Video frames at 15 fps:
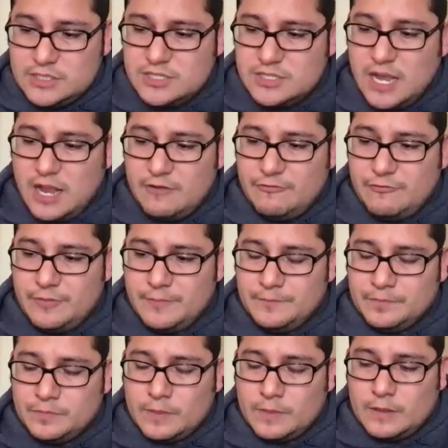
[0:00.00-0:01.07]
stuff,
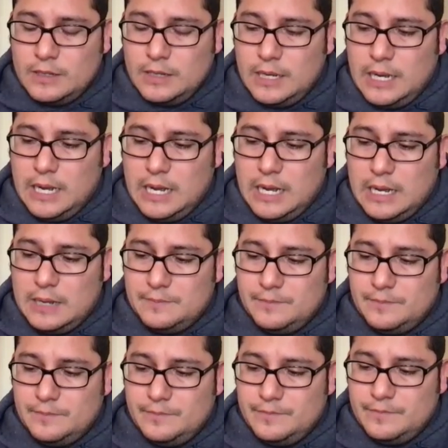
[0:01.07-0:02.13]

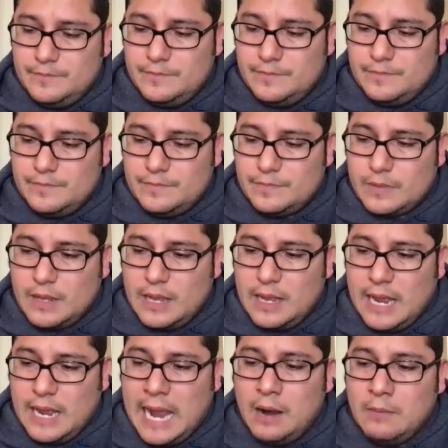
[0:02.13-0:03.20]
um,
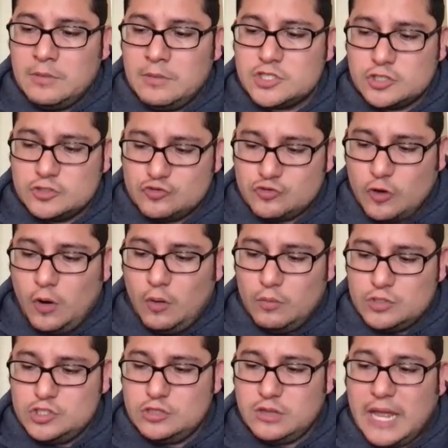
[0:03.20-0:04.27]
how much control
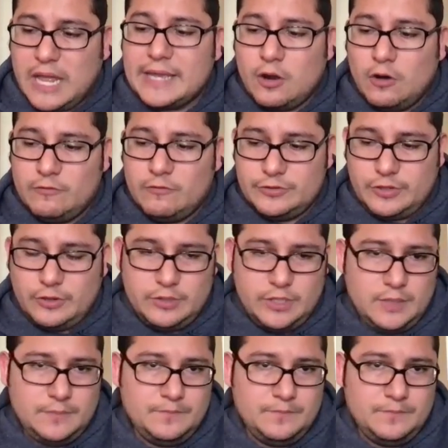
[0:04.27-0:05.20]
would you like over Tony?